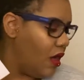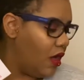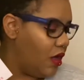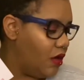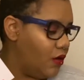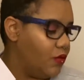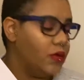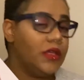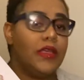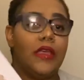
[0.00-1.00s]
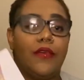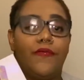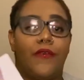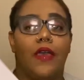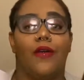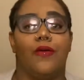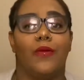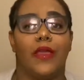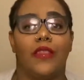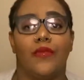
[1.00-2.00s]
Oh, it fell
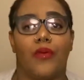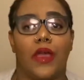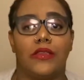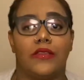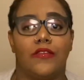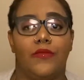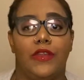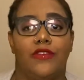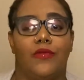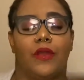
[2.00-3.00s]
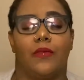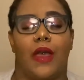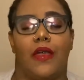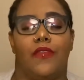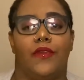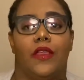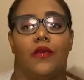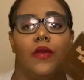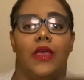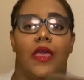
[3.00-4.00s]
in the process of me doing my other video.
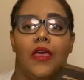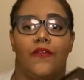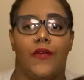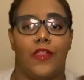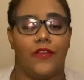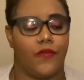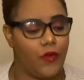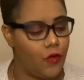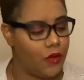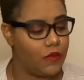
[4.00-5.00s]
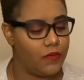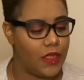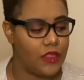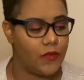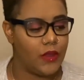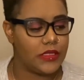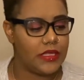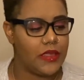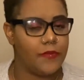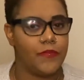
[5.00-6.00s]
It fell on the floor. That's where it's at.